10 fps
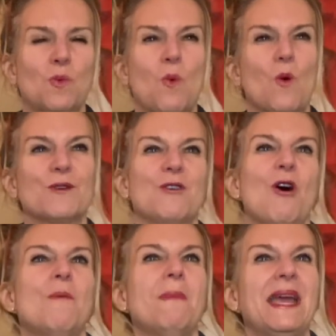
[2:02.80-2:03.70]
wart
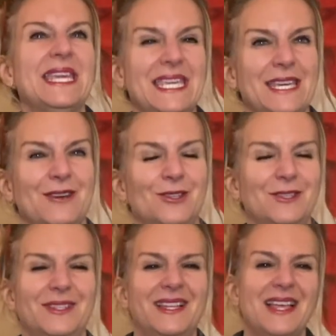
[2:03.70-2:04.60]
on my heel
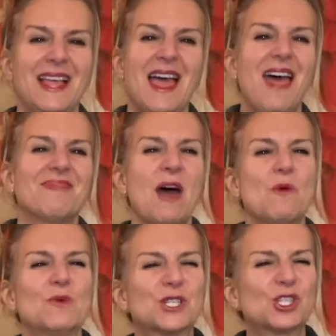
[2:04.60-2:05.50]

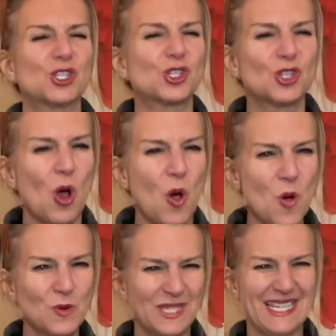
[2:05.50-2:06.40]
that was
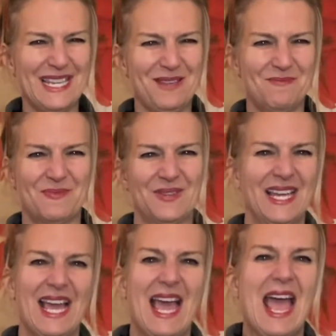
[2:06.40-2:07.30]
so deep.
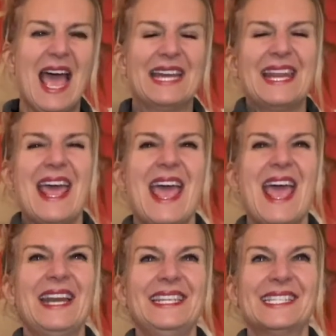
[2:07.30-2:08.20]
And
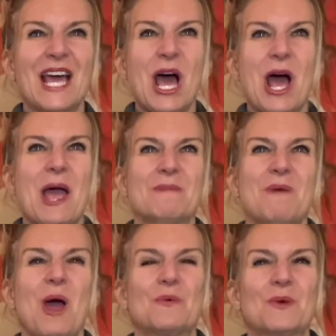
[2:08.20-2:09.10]
anytime
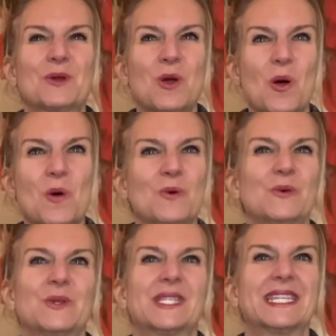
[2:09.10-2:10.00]
I would
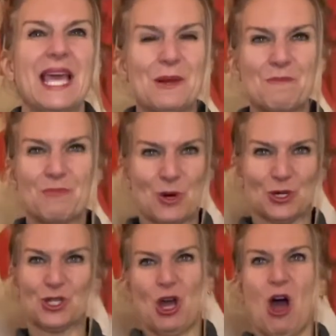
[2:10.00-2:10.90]
go to get it
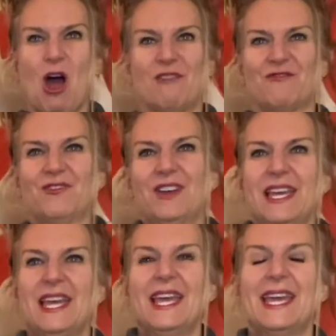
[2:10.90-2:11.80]
burnt off,
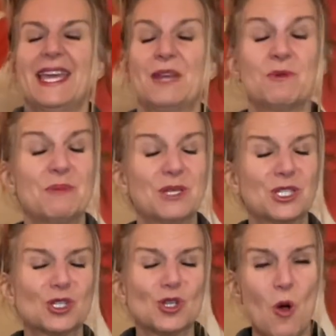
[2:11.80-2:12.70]
it would be
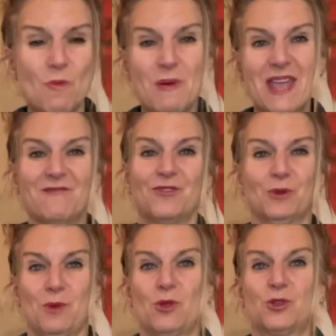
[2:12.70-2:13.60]
so
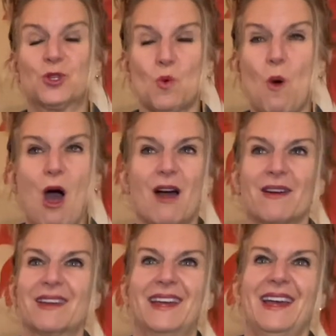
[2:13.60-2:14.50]
painful to walk.